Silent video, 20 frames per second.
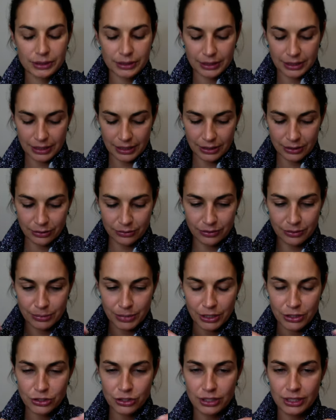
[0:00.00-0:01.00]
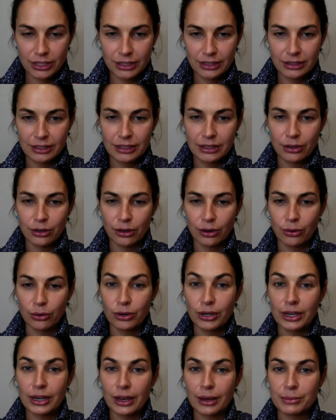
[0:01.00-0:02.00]
kind of imagining the
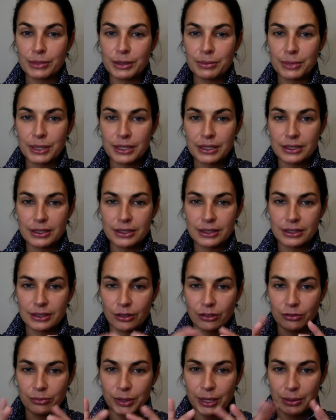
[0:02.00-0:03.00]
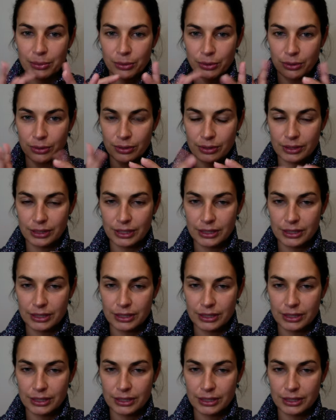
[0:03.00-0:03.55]
origami piece of paper